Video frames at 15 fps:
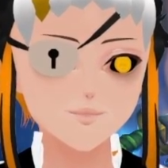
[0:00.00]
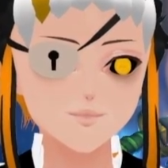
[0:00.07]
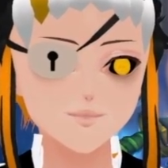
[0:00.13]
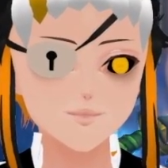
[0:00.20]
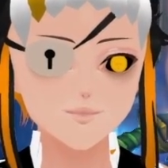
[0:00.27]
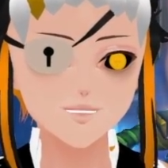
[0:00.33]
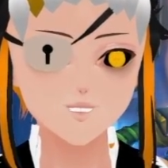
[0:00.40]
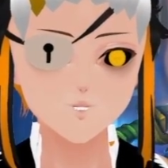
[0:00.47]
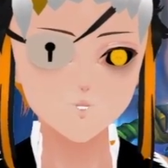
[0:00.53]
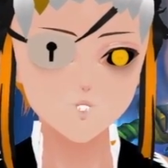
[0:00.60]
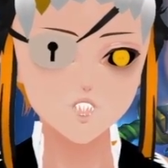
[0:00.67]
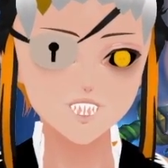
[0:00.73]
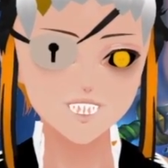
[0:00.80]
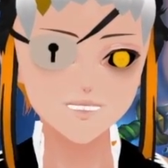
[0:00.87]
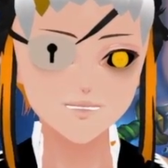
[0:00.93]
there's a few
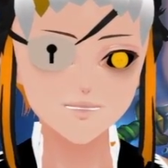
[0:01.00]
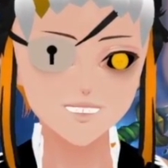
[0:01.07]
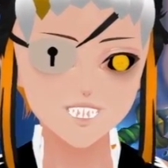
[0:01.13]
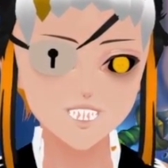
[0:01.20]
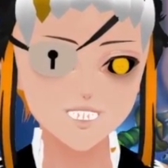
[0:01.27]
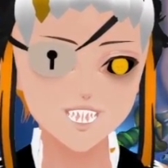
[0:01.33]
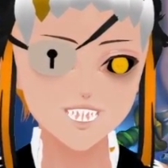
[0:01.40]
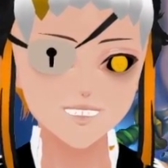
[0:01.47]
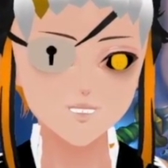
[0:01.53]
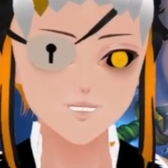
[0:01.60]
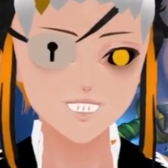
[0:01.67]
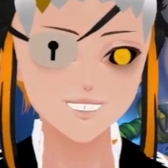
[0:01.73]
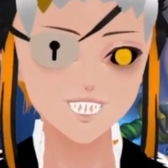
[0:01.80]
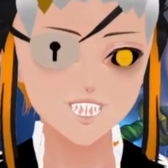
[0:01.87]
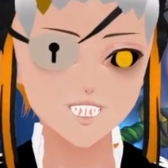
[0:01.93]
options that we actually
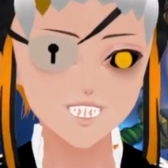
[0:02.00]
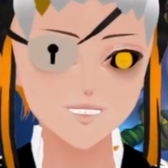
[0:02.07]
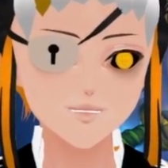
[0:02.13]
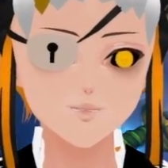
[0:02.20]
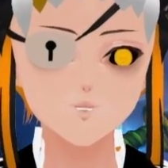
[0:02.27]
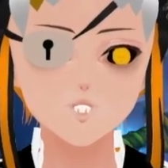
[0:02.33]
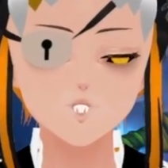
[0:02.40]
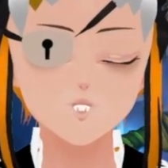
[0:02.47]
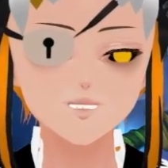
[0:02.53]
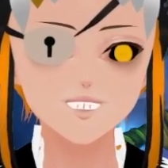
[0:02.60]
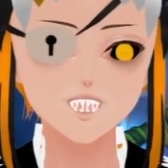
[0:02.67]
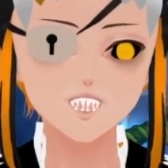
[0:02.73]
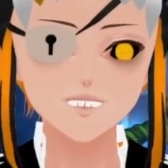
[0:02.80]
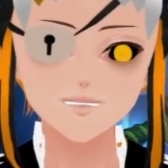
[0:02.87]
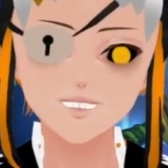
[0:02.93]
have. Oh, we
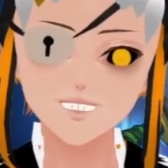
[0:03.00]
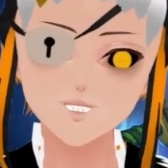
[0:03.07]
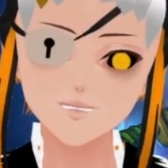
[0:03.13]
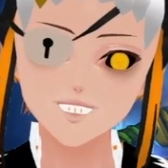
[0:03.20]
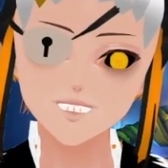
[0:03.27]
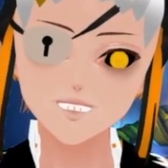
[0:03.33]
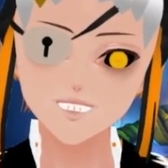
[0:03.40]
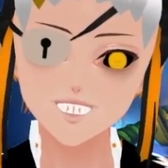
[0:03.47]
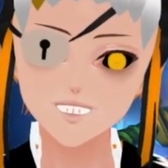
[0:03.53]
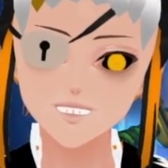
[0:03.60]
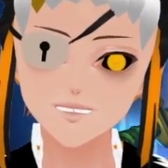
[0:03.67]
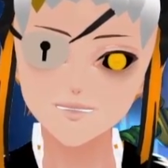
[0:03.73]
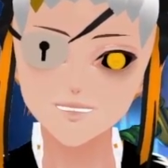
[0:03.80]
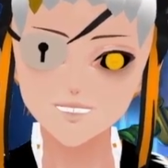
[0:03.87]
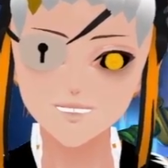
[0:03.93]
could also use
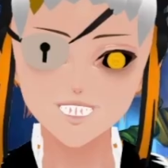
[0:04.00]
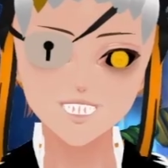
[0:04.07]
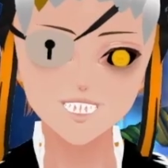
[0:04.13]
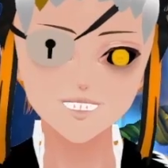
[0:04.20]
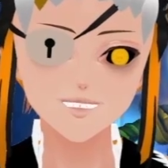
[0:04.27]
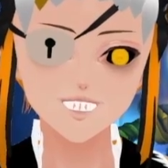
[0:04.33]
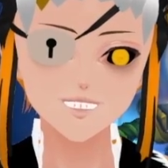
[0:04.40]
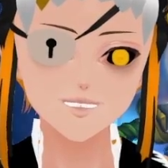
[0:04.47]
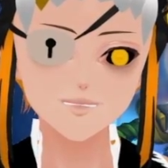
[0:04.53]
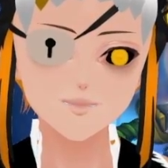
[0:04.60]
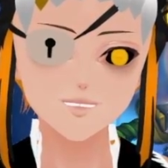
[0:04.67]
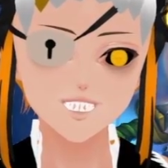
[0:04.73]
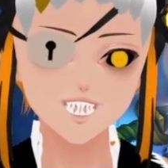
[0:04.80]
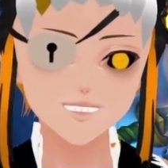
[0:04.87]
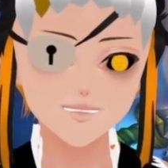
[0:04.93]
Graveyard Shift. It doesn't have
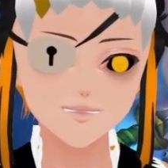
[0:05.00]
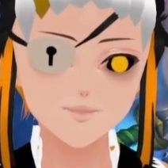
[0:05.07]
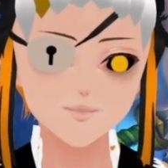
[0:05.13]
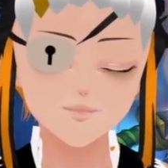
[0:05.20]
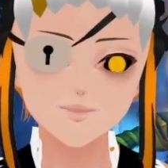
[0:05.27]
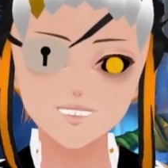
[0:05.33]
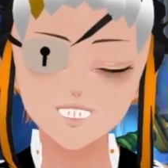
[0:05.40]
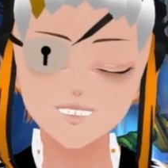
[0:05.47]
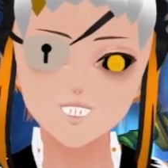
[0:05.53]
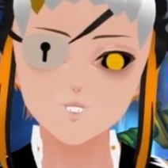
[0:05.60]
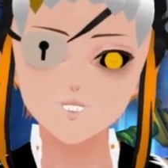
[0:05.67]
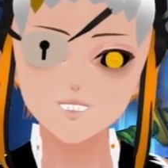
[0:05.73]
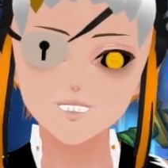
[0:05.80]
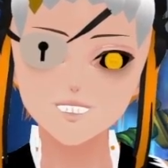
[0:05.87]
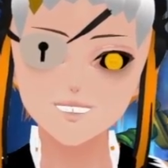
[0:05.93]
Rush. It's kind of
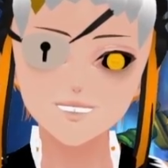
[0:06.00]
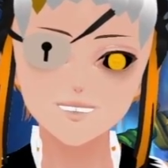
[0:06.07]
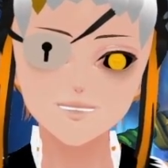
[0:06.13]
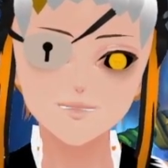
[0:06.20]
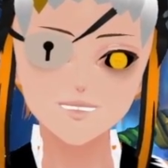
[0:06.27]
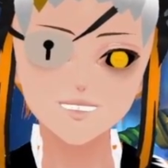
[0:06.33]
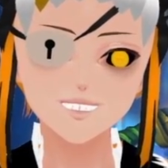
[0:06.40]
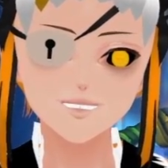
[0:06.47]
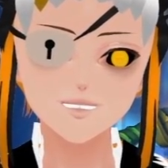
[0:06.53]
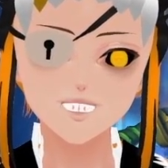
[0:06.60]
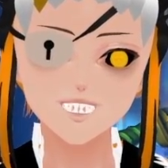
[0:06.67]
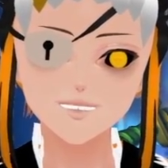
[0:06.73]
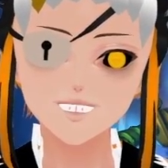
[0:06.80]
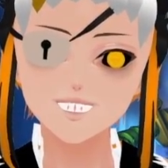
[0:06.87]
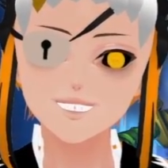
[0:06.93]
weird that it doesn't have
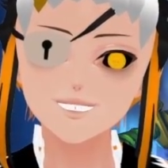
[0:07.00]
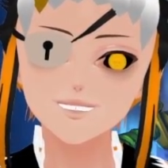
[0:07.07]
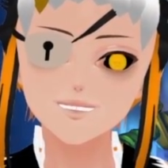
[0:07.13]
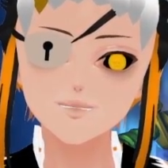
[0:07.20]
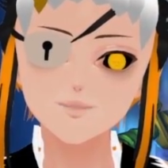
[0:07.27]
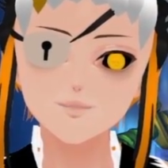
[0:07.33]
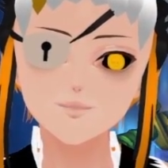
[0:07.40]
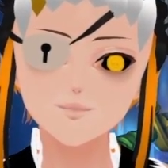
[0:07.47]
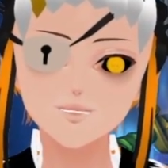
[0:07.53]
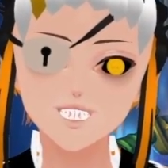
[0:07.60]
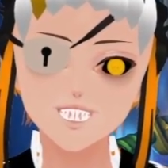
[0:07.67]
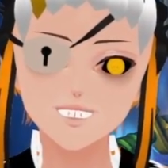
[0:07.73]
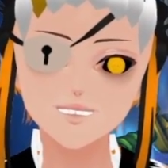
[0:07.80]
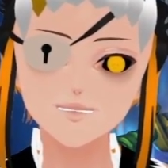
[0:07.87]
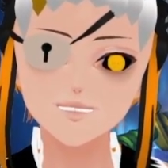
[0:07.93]
Rush, and
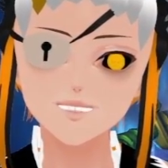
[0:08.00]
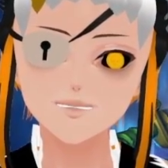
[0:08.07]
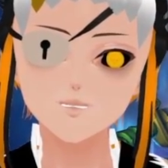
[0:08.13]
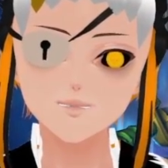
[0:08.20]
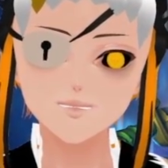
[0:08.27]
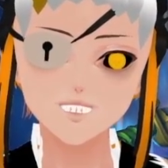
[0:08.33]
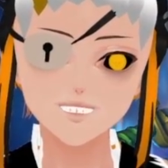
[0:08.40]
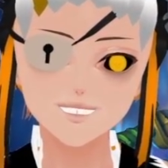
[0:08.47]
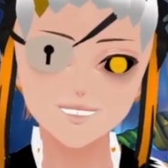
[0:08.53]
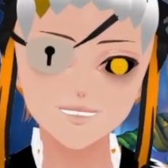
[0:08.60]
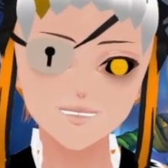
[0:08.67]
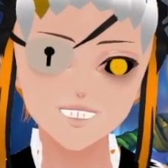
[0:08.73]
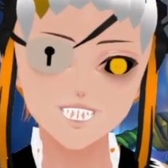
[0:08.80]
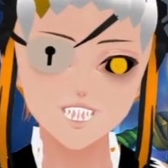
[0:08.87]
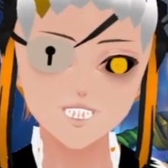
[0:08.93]
that changes
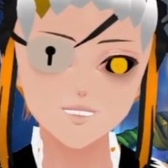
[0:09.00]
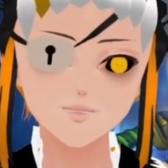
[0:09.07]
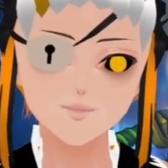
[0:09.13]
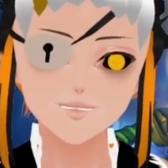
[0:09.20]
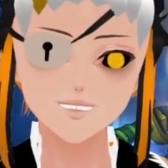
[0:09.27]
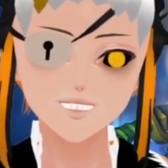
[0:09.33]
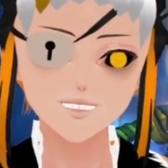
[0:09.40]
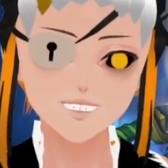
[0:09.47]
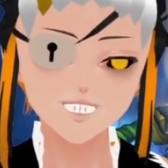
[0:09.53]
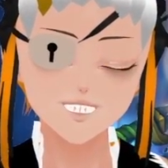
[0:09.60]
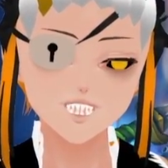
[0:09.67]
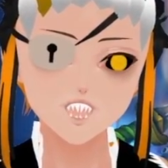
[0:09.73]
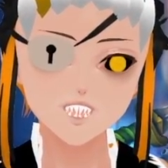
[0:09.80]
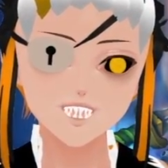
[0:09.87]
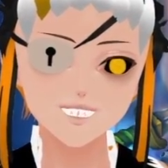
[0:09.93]
plans
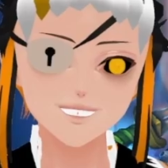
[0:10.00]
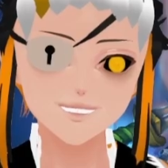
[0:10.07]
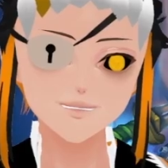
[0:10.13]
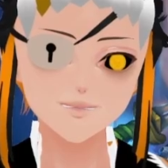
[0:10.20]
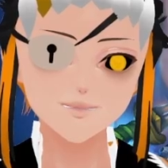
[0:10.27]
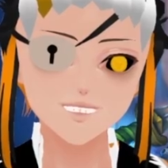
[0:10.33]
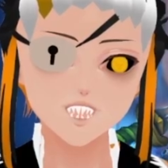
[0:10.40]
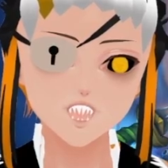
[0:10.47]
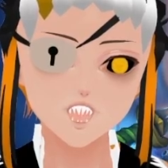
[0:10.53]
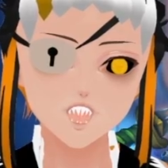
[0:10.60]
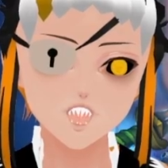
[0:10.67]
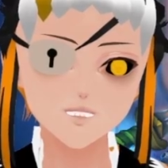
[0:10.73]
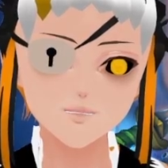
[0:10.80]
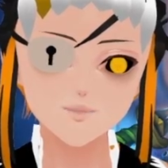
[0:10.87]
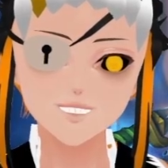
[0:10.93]
completely. Okay,
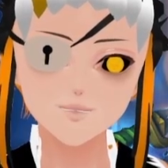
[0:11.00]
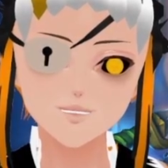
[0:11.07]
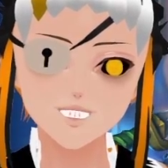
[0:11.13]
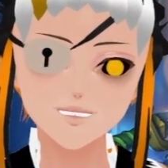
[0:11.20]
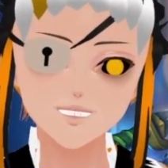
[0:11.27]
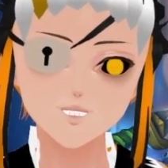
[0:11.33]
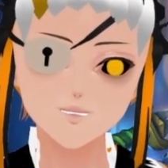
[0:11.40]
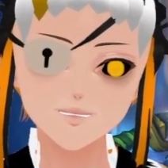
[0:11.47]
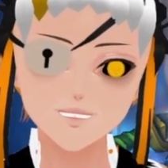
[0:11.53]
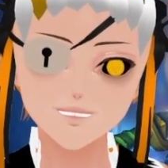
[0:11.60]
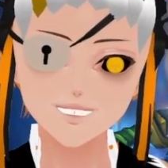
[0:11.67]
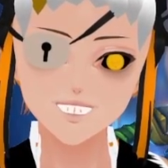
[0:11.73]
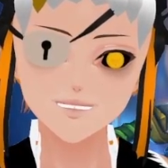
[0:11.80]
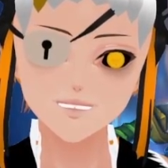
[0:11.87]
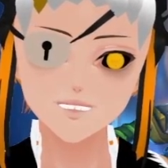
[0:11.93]
so let's use
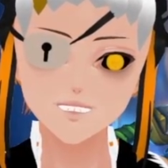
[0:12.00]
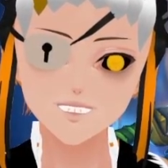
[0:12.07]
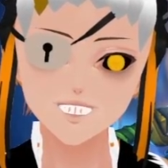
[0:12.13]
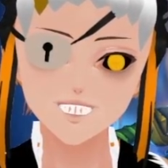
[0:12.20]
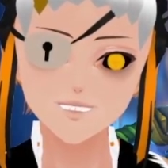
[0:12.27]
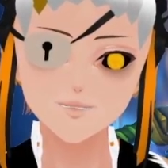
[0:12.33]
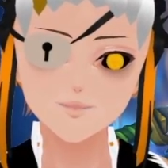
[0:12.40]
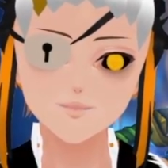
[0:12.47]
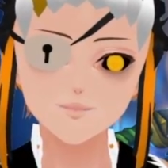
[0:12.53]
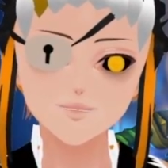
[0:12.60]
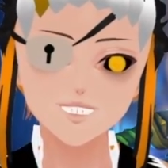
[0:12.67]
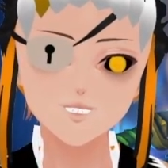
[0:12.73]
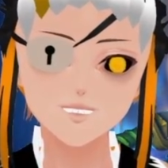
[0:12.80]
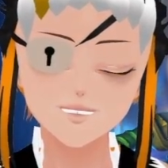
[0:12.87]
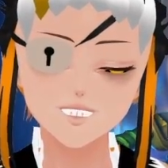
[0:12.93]
Plague Strike.
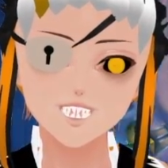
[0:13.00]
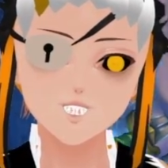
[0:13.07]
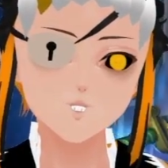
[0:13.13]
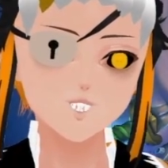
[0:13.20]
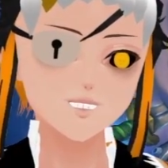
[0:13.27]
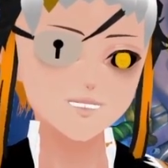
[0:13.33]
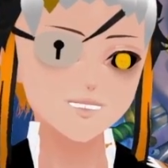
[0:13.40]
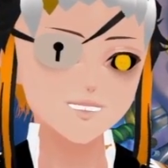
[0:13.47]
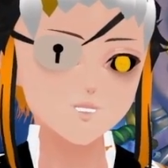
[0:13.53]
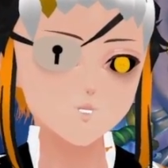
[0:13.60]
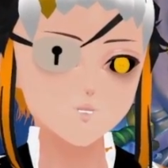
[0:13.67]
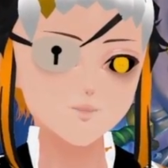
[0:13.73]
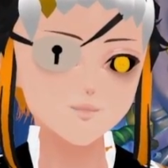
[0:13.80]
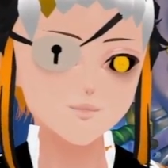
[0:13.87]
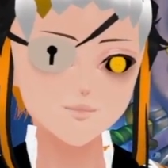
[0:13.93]
Kill the
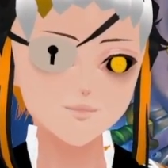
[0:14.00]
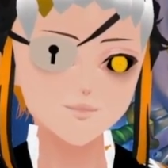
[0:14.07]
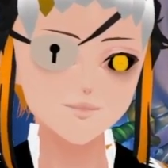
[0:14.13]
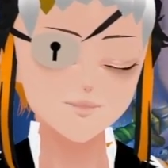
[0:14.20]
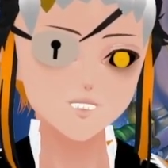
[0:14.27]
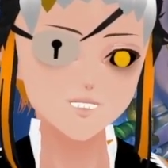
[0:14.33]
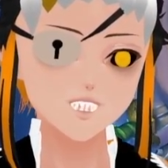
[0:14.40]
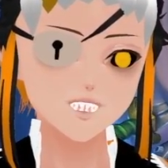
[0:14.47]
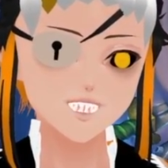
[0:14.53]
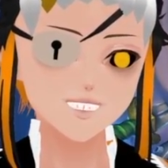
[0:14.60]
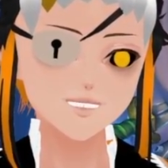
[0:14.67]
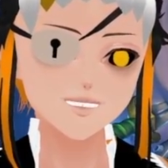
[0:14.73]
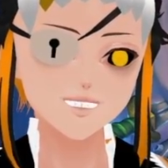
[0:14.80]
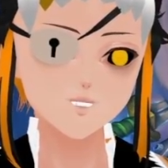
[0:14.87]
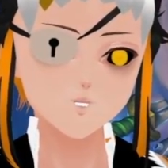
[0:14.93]
1-2, so we don't
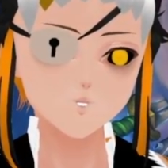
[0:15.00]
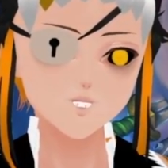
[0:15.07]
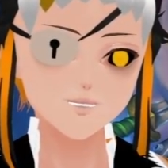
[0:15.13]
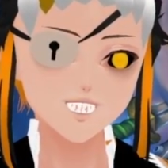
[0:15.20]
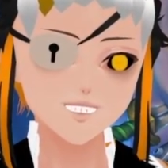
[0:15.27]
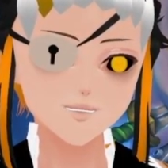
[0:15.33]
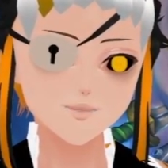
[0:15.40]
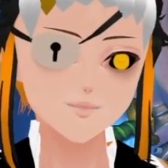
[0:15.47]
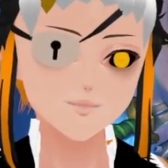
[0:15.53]
have to deal with it.